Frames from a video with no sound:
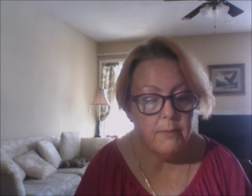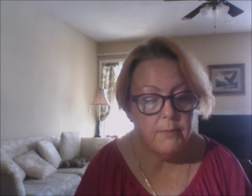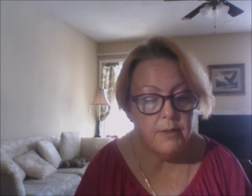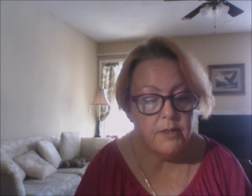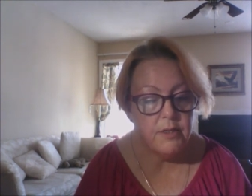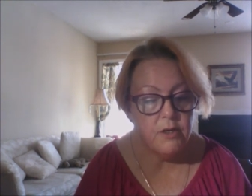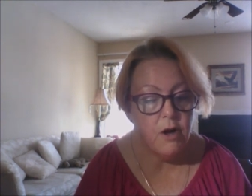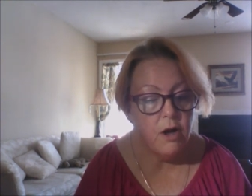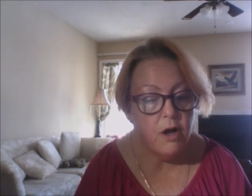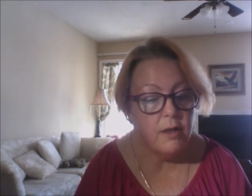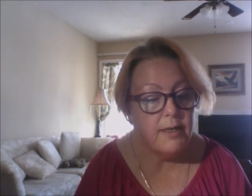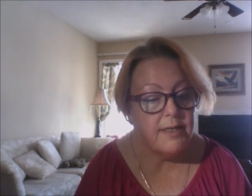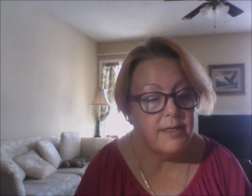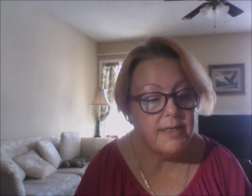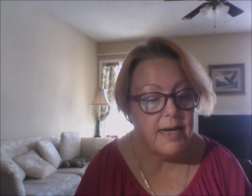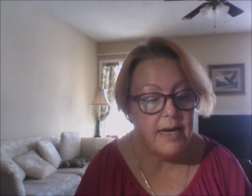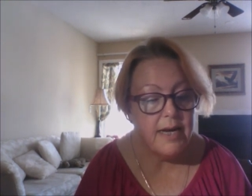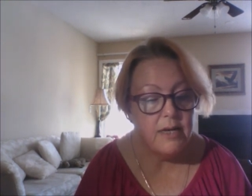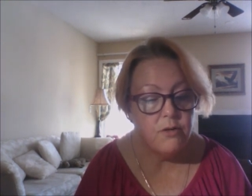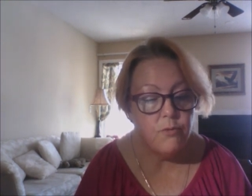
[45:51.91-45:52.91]
But
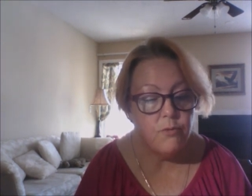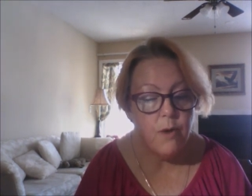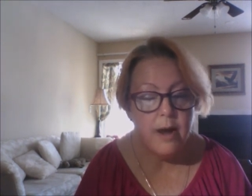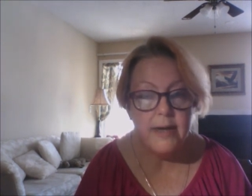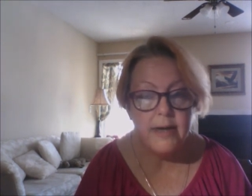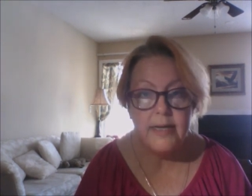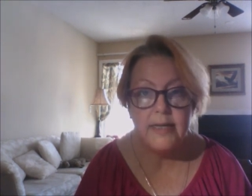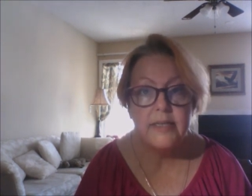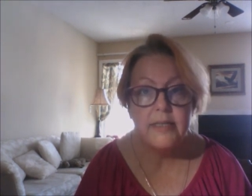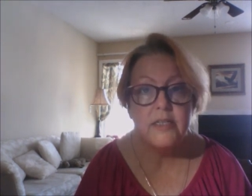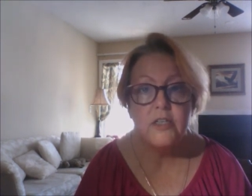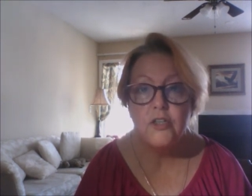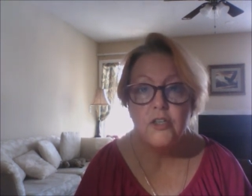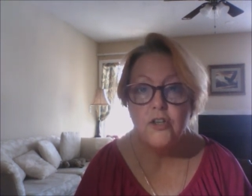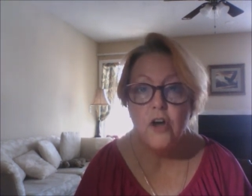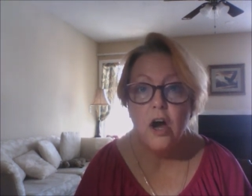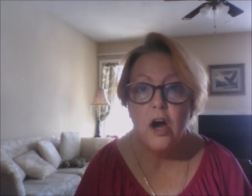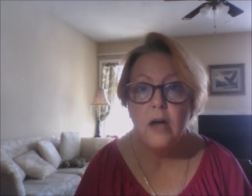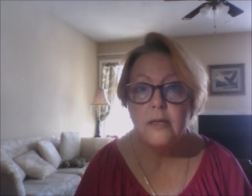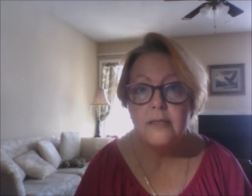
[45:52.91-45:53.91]
Nollie's handwriting did
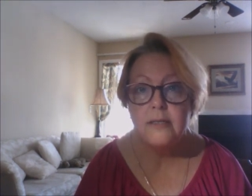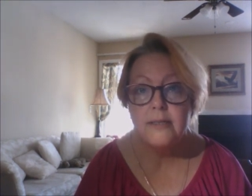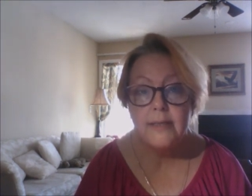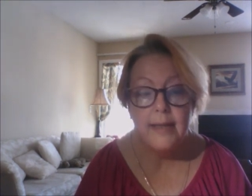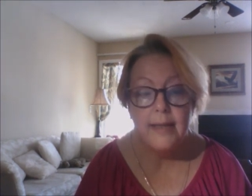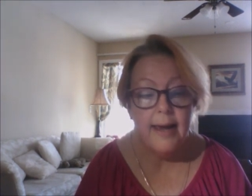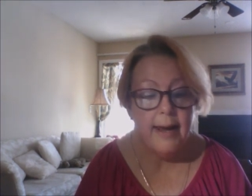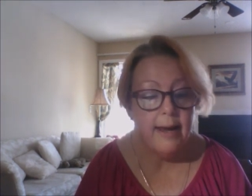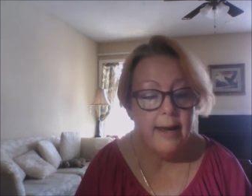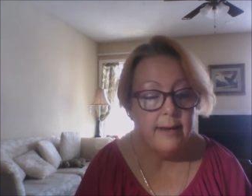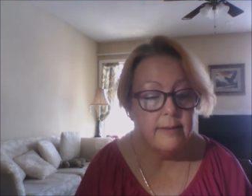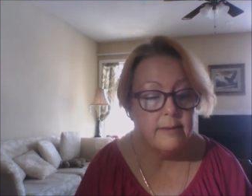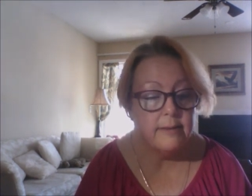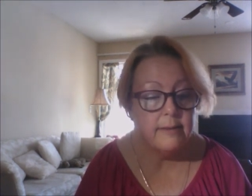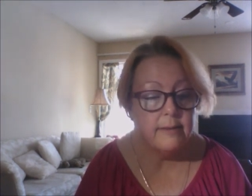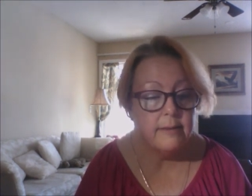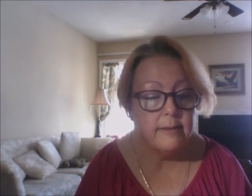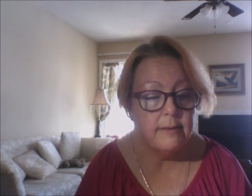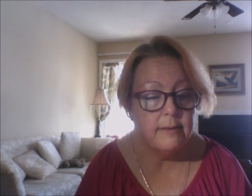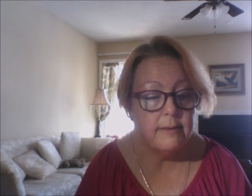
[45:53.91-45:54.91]
not
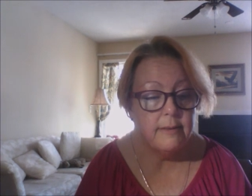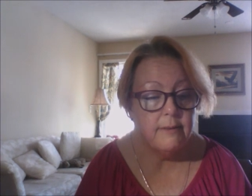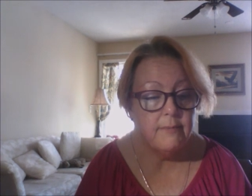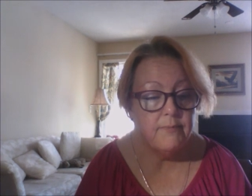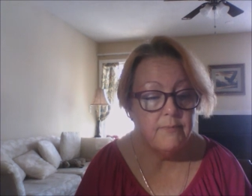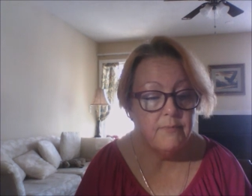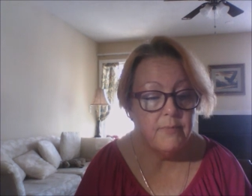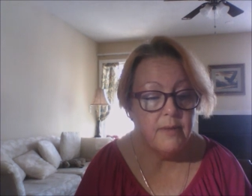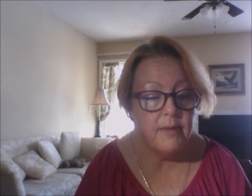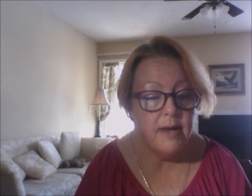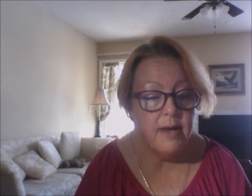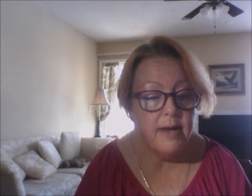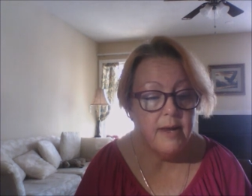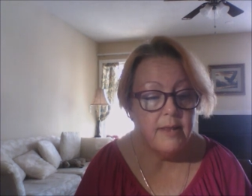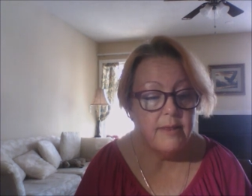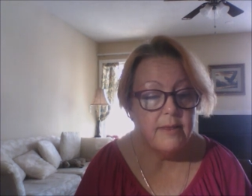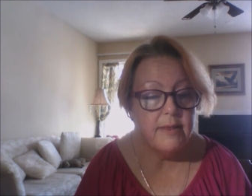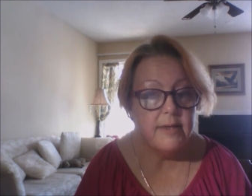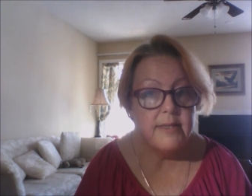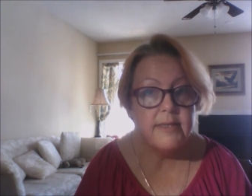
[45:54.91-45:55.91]
slant.
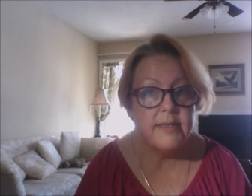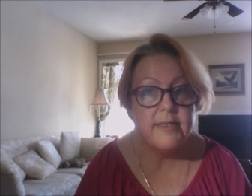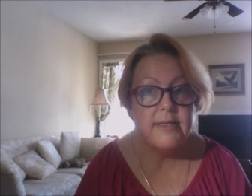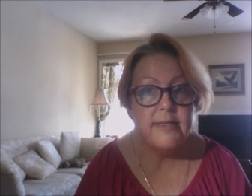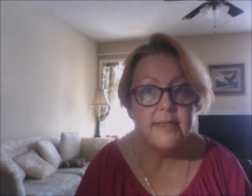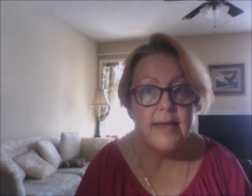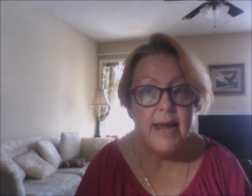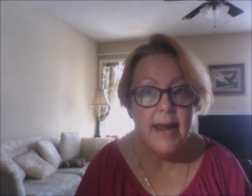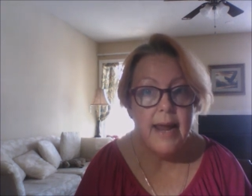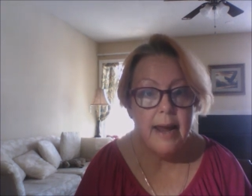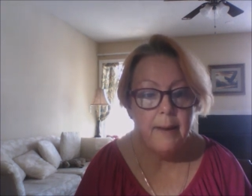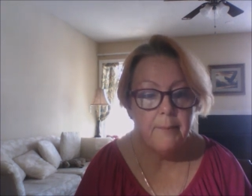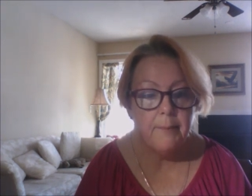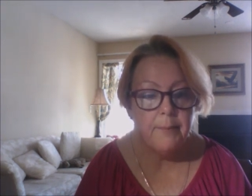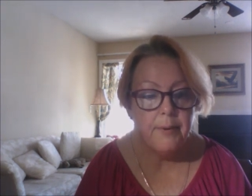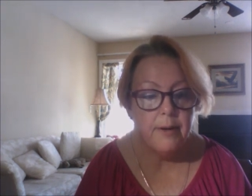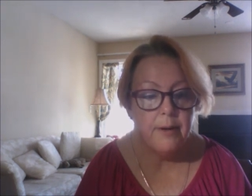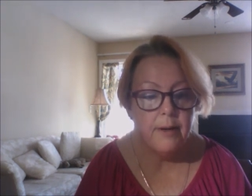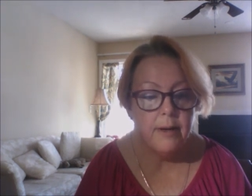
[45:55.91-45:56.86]
The stamp!